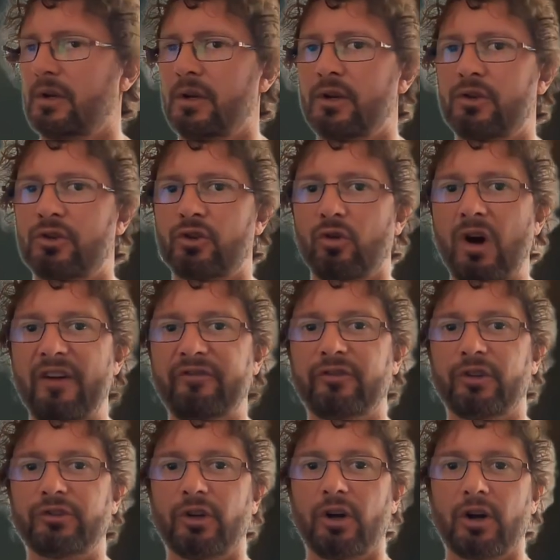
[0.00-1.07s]
So
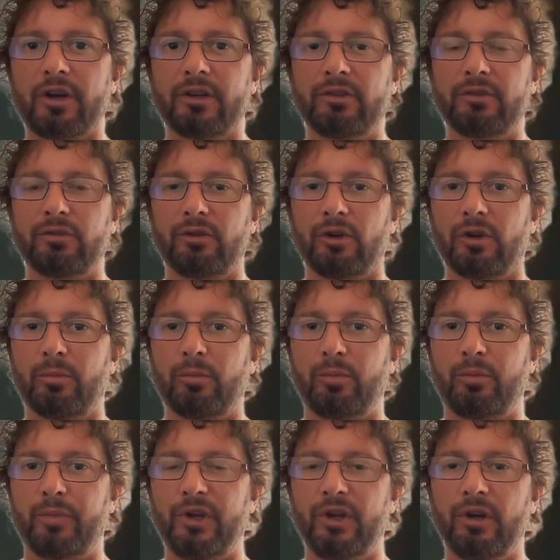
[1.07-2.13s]
after talking to the
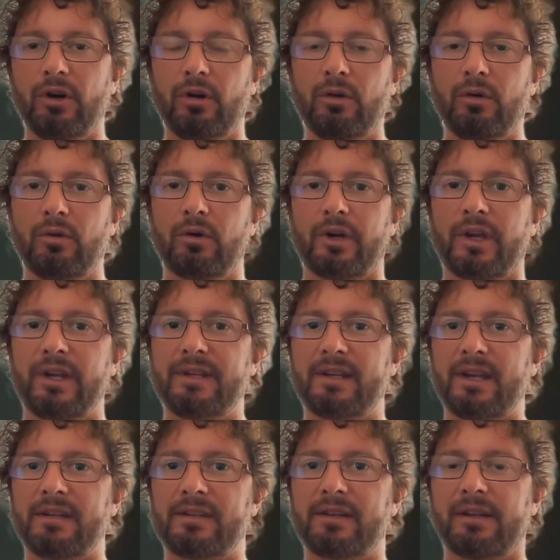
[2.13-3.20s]
PO, he
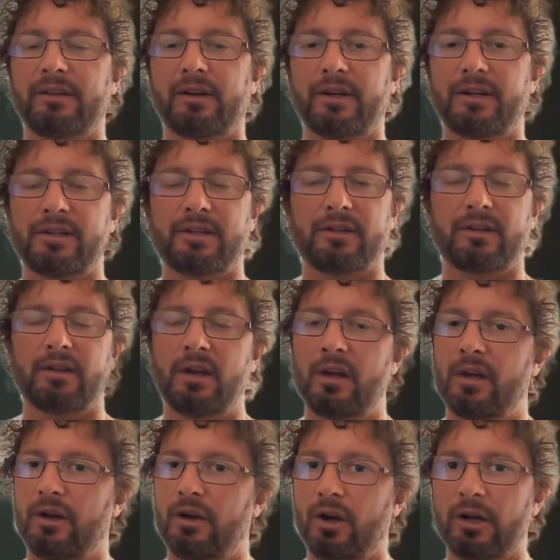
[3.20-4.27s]
says that there is
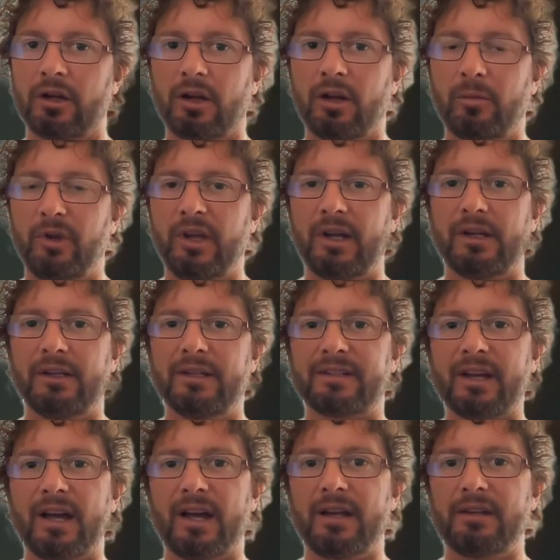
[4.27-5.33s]
not going to be any
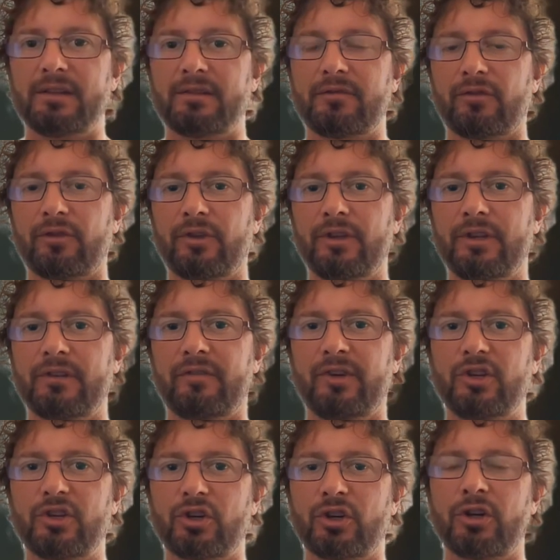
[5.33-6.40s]
designs for this
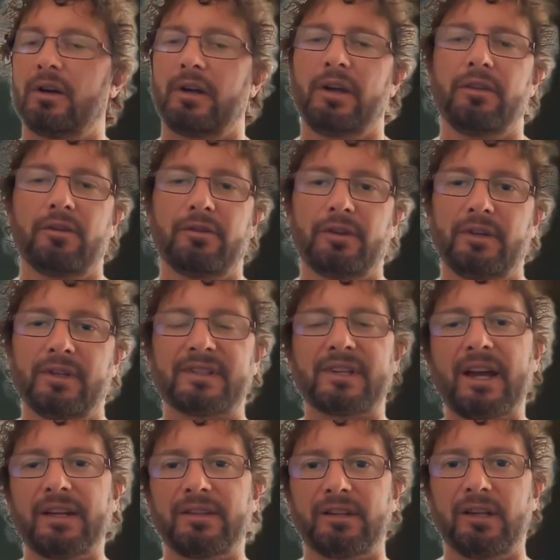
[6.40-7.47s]
feature. Either the
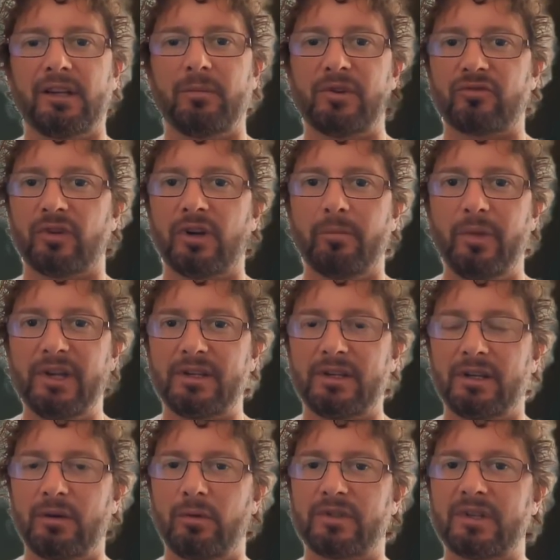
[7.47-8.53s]
design team is really
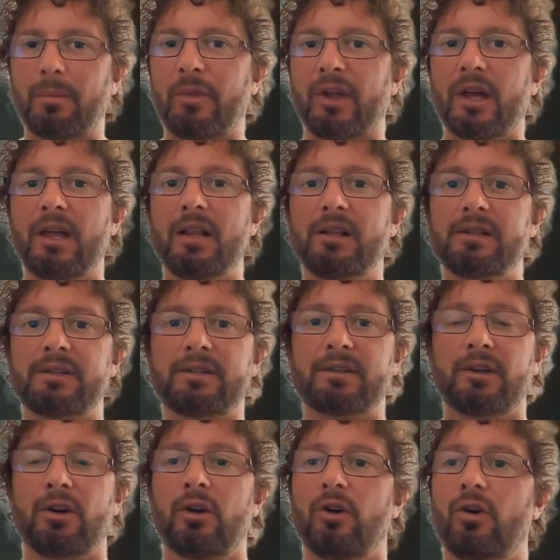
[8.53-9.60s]
busy with something
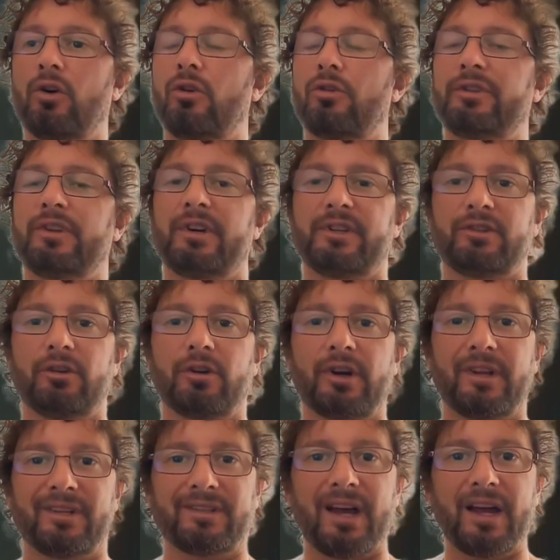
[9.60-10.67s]
else, or there is not
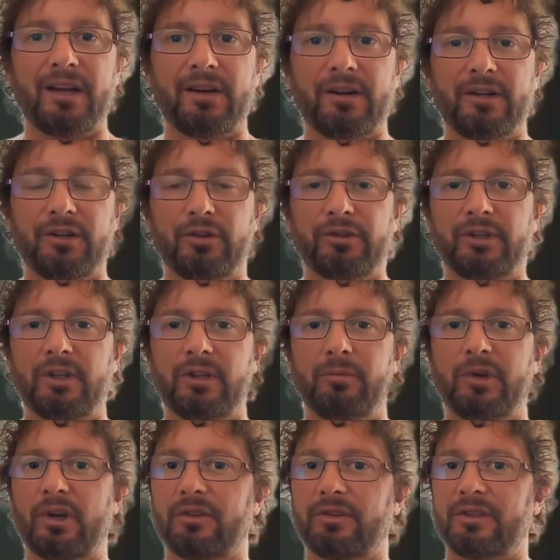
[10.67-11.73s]
a designer in your
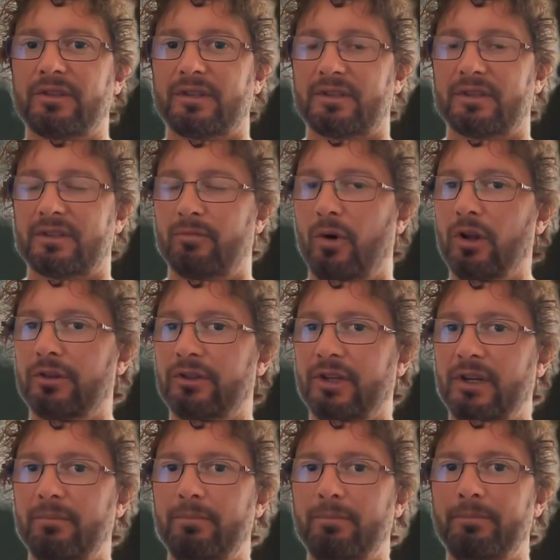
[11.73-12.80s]
team because it's a small team.